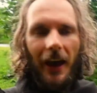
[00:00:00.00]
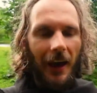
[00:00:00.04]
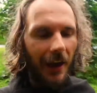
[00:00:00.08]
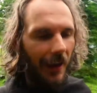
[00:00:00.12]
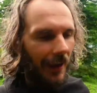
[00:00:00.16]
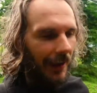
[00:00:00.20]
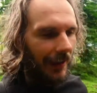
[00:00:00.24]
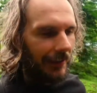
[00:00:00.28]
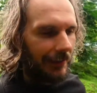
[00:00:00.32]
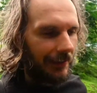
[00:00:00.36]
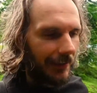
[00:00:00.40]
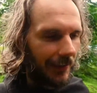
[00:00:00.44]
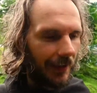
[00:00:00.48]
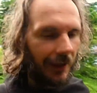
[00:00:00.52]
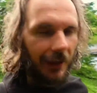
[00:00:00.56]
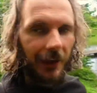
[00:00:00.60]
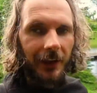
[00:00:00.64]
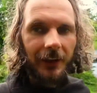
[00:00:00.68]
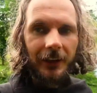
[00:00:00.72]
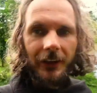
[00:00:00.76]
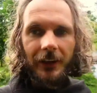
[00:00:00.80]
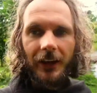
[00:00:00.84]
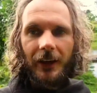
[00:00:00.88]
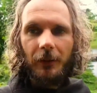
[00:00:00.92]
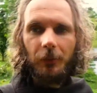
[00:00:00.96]
And
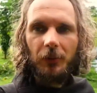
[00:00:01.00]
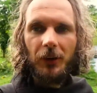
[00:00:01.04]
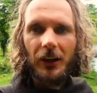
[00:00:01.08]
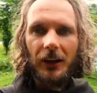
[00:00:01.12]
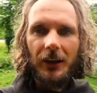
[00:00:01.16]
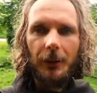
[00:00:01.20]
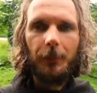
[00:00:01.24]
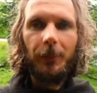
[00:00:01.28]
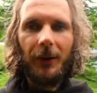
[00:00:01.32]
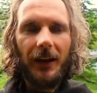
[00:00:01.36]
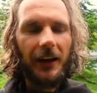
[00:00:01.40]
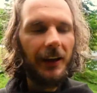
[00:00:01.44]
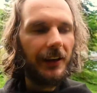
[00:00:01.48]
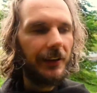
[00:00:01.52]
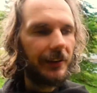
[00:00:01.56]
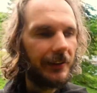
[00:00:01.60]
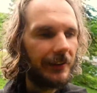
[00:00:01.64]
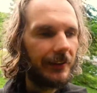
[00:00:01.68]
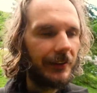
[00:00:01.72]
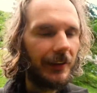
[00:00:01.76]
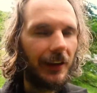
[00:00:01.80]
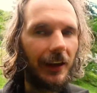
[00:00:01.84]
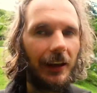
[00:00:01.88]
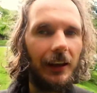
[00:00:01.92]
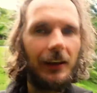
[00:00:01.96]
again, I'm really
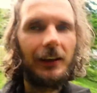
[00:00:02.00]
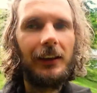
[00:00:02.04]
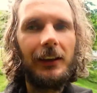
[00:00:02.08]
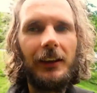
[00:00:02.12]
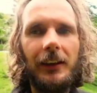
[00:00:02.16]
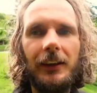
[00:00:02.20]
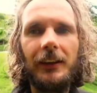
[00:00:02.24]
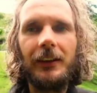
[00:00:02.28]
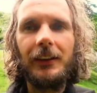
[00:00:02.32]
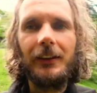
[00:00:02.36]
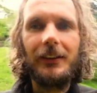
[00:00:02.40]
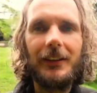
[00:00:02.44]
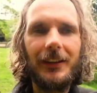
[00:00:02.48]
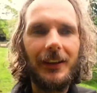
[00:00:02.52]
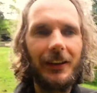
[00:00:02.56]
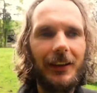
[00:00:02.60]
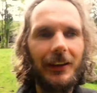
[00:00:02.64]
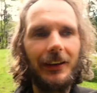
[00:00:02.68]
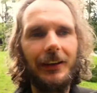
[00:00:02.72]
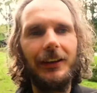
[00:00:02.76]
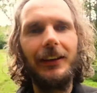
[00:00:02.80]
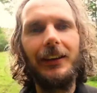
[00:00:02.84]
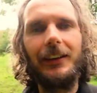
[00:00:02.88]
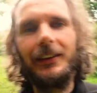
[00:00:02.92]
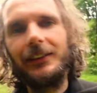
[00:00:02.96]
blessed and
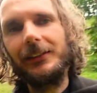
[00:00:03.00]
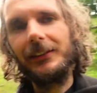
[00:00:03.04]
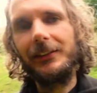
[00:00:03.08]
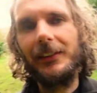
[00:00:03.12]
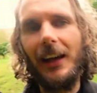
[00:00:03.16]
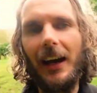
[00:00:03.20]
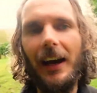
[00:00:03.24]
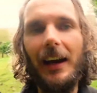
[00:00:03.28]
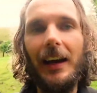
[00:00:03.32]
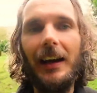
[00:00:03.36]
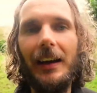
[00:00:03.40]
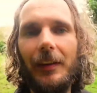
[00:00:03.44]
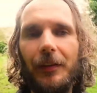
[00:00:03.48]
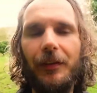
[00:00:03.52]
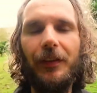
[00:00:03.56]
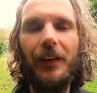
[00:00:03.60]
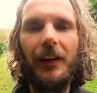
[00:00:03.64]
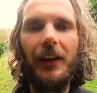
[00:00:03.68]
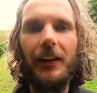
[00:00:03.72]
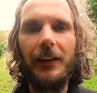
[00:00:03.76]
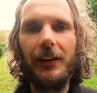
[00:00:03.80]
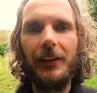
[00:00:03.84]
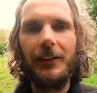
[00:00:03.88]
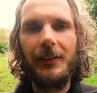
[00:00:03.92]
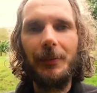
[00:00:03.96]
uh, I
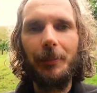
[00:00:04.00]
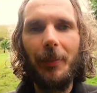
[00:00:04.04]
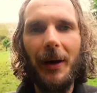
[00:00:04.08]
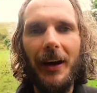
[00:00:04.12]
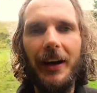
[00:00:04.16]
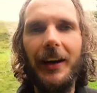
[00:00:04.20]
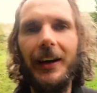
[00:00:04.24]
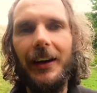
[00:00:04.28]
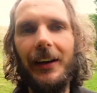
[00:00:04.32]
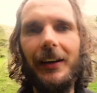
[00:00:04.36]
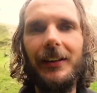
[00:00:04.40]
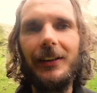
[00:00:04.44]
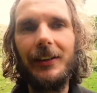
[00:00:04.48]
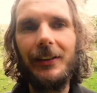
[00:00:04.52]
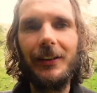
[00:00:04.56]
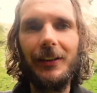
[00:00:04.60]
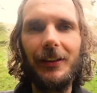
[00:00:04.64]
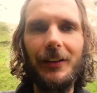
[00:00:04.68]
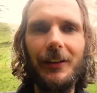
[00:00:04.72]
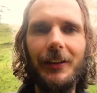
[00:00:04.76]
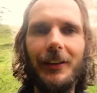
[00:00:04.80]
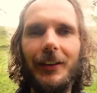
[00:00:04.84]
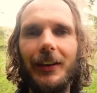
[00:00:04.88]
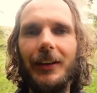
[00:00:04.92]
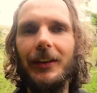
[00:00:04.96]
felt inspired
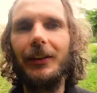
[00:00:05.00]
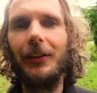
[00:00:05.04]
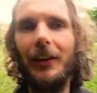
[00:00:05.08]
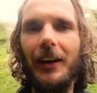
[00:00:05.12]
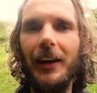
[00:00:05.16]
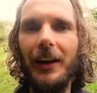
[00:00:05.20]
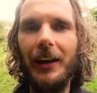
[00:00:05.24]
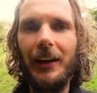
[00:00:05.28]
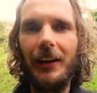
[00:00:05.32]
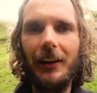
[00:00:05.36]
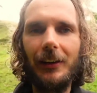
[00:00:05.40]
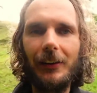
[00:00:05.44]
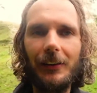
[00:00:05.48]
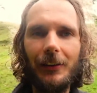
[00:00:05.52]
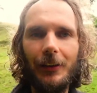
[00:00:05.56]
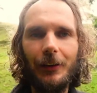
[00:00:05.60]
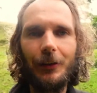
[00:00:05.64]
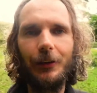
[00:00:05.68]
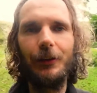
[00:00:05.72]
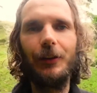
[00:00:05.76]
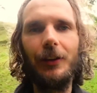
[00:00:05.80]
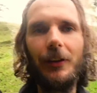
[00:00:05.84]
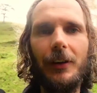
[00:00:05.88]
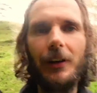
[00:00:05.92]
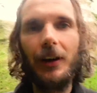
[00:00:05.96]
to create a
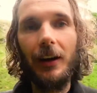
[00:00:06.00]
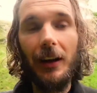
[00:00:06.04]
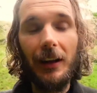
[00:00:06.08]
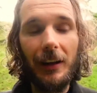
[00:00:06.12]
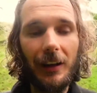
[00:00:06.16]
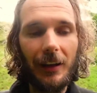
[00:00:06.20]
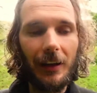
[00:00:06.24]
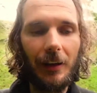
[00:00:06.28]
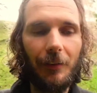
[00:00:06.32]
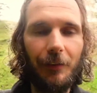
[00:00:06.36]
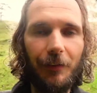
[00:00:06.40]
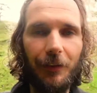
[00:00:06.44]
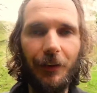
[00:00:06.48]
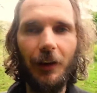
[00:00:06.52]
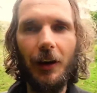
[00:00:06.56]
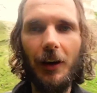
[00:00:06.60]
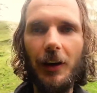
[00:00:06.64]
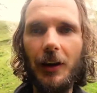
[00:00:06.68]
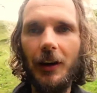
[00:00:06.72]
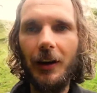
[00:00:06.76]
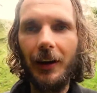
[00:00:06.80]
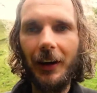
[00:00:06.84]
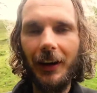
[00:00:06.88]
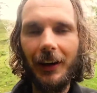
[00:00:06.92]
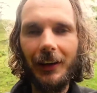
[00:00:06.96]
new the
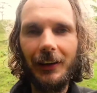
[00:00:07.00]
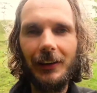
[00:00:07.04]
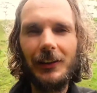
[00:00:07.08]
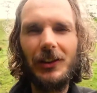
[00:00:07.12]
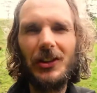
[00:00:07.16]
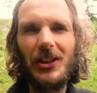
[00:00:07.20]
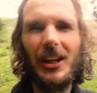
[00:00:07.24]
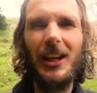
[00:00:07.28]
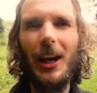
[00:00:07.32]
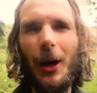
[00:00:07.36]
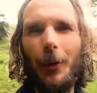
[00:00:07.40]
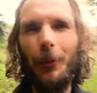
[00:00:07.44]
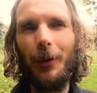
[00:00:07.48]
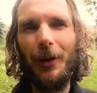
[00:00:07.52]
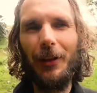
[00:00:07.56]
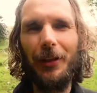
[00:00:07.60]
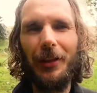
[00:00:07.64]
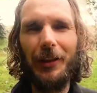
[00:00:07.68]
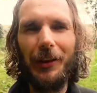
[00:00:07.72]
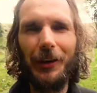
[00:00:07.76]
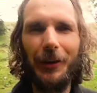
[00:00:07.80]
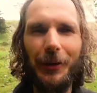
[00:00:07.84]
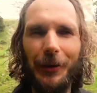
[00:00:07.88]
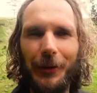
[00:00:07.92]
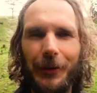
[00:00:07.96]
vlog and share
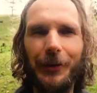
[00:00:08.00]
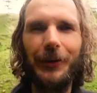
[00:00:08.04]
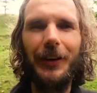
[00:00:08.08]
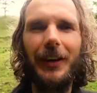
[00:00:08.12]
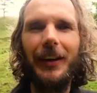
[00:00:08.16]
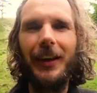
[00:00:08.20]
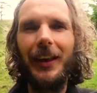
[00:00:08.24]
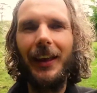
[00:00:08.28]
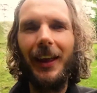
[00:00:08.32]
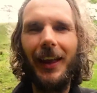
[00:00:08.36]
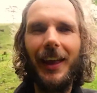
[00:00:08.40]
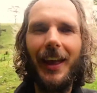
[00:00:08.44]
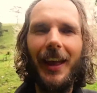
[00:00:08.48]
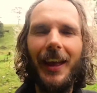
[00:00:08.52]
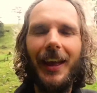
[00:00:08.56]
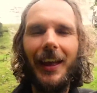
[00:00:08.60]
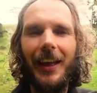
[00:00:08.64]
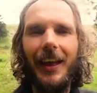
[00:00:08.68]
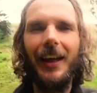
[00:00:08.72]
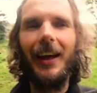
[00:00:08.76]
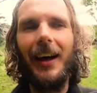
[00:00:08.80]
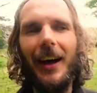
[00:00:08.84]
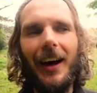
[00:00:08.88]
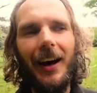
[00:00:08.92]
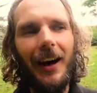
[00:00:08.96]
with you
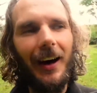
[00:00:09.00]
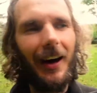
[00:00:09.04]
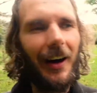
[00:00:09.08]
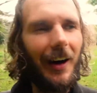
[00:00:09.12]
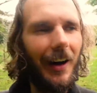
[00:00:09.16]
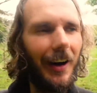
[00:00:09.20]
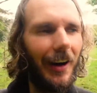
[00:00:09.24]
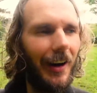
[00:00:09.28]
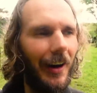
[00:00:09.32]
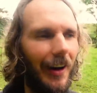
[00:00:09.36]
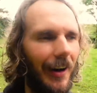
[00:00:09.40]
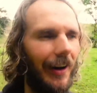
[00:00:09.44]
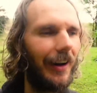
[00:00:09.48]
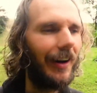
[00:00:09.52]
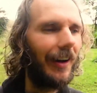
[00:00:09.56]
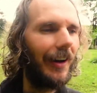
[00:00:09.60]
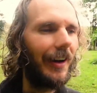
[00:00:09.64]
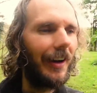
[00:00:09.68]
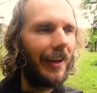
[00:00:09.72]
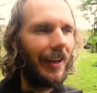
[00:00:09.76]
uh,